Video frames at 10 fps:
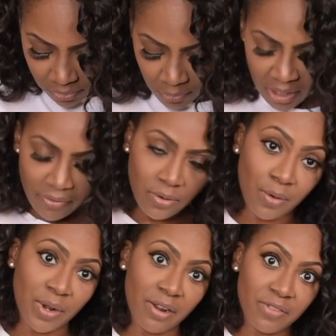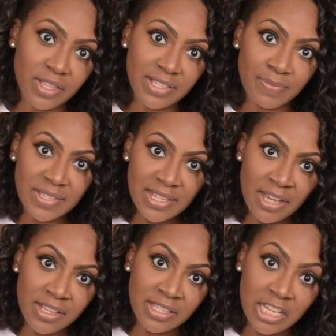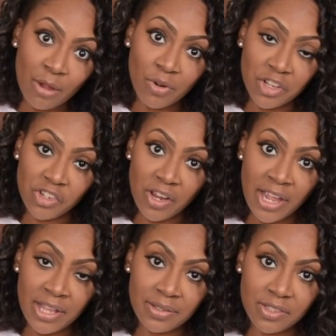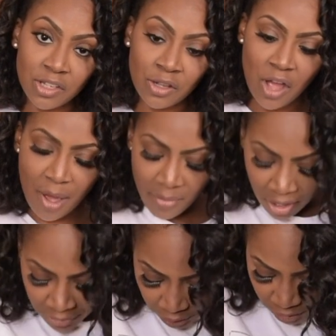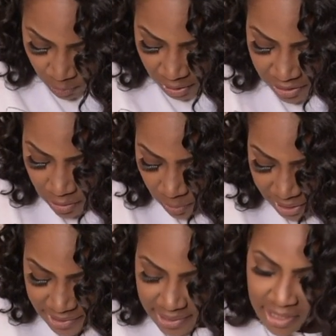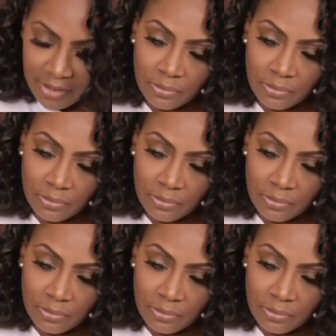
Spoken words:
Wherever this meets at is the number that you're at. So I'm a 31 in the waist.